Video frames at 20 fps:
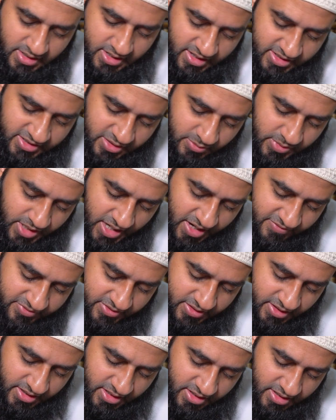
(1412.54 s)
and then we have
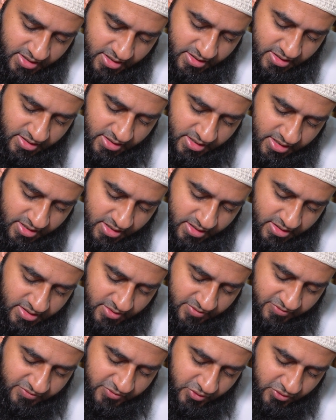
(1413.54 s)

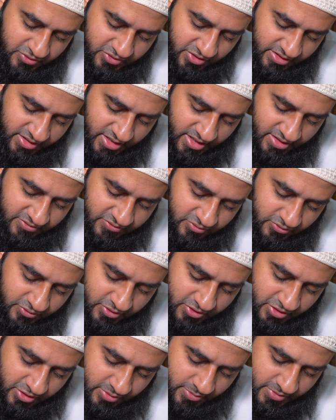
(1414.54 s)
the future tense or
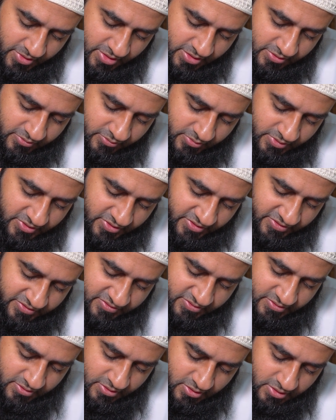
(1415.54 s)
the command, which
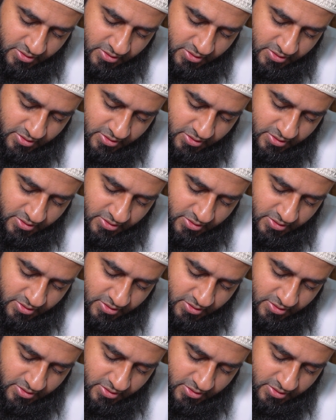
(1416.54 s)
is